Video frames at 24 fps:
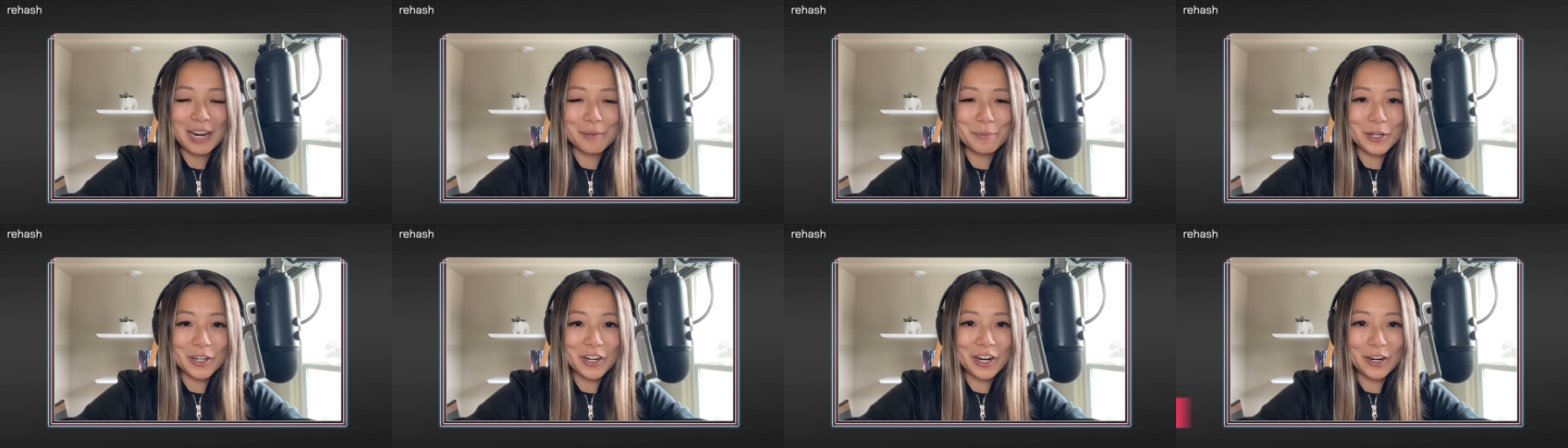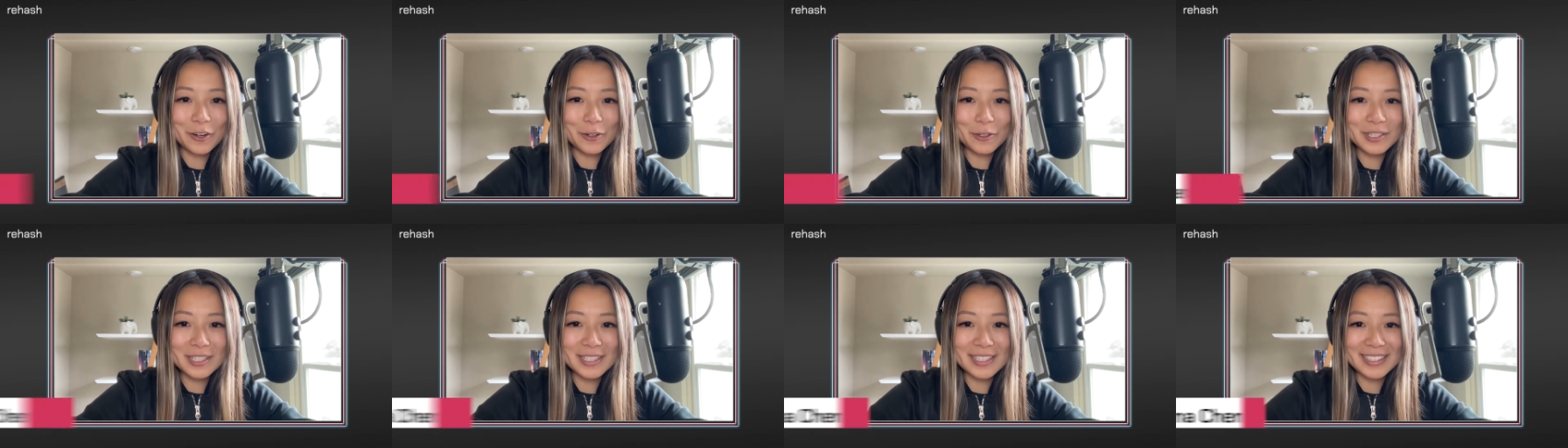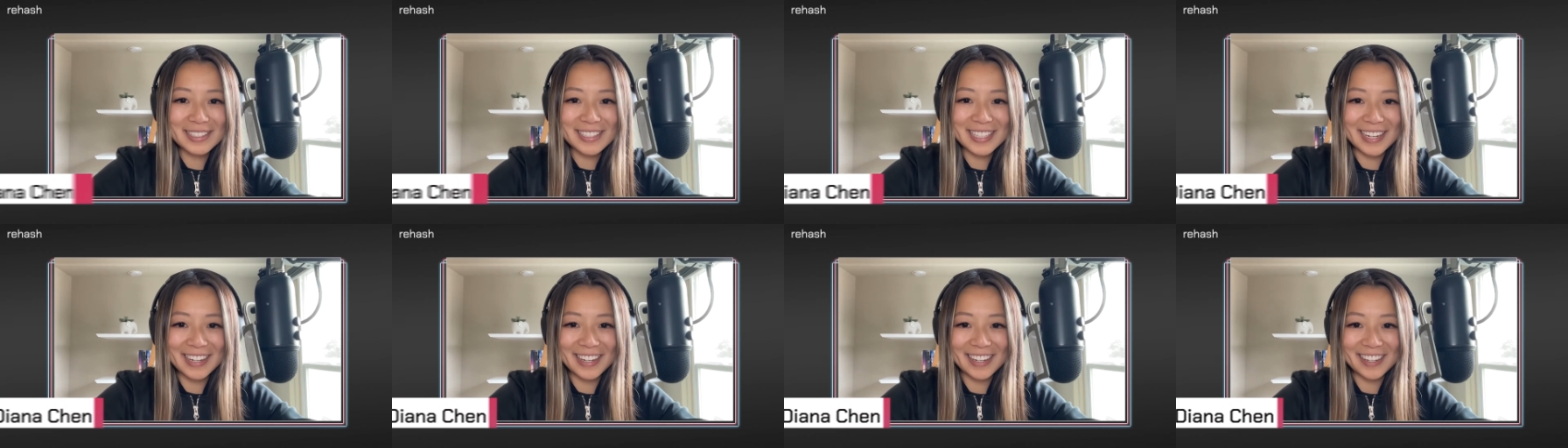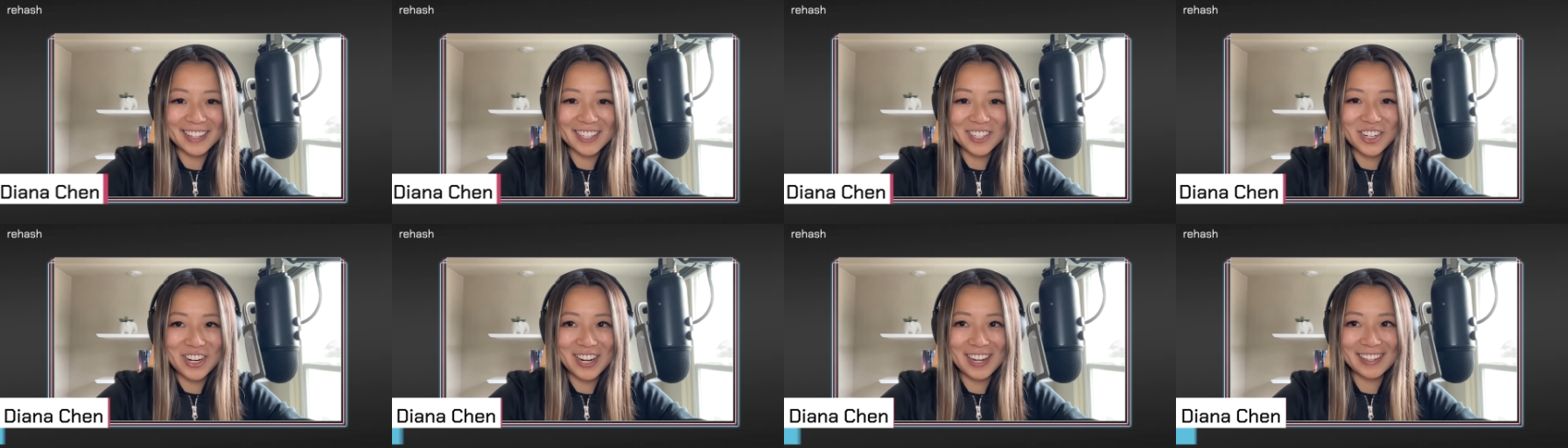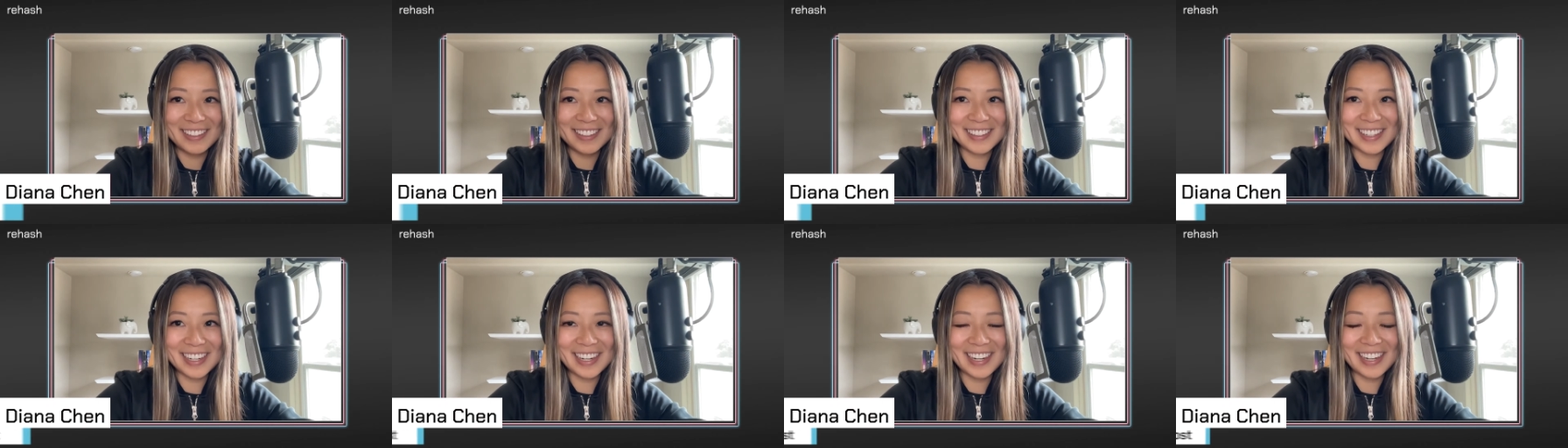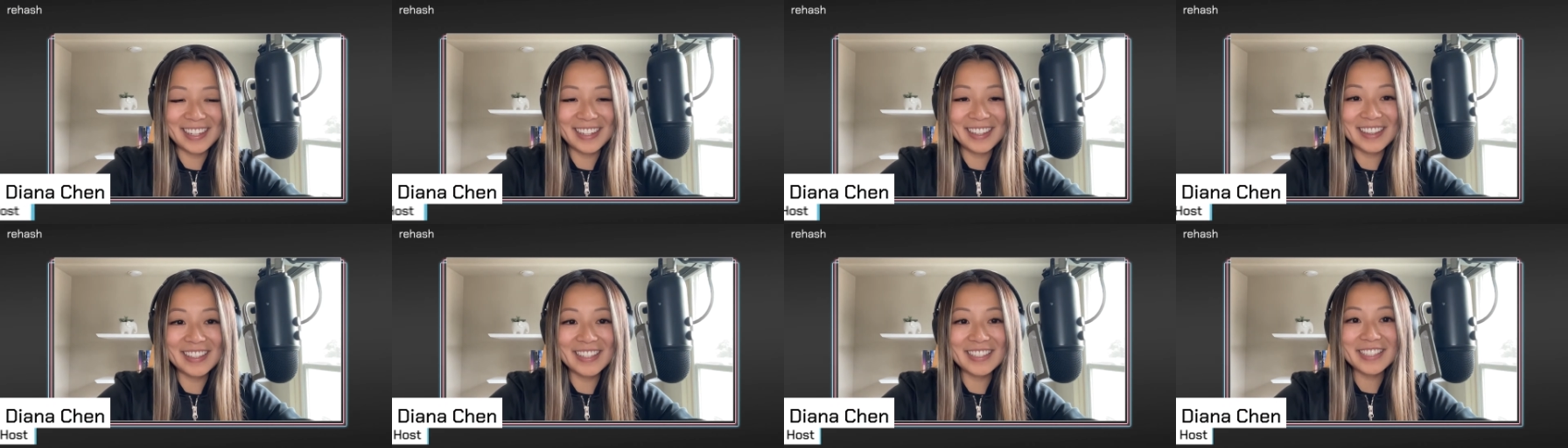your host, Diana Chen,
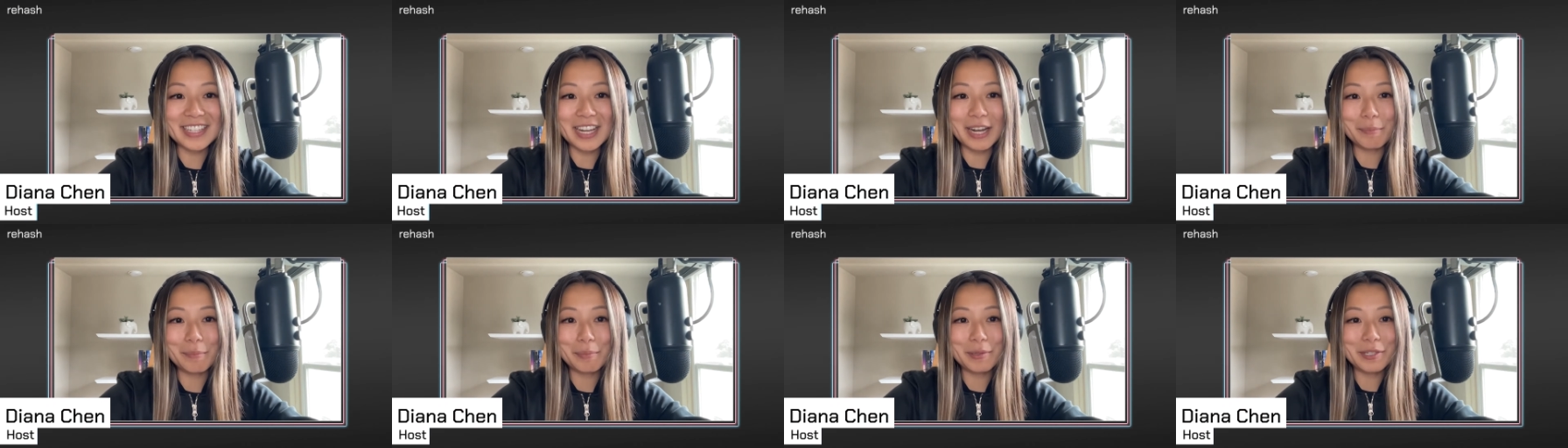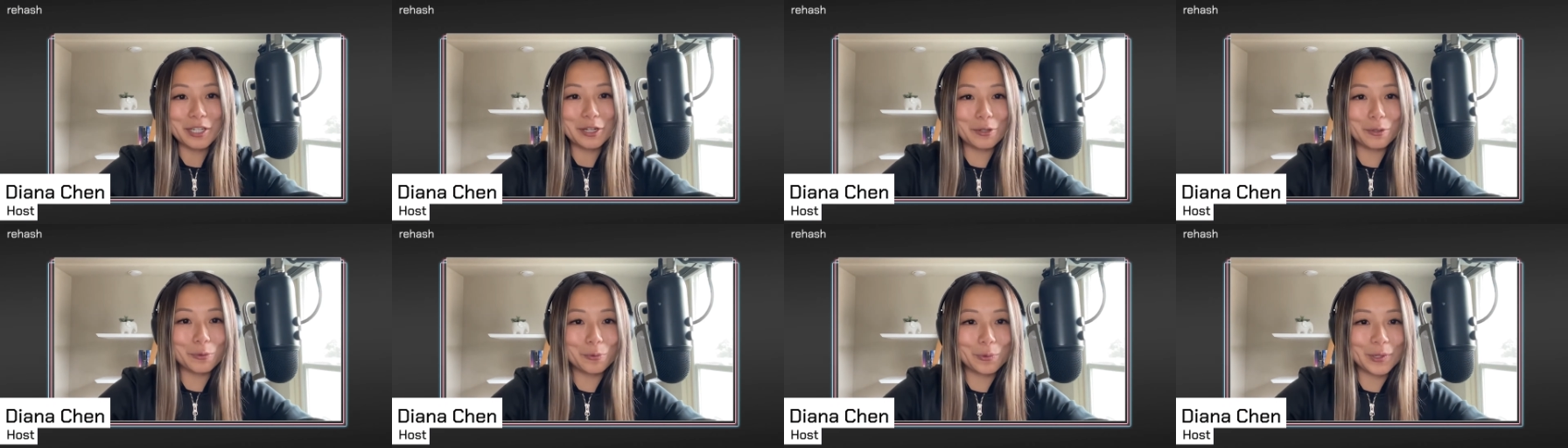and in this episode,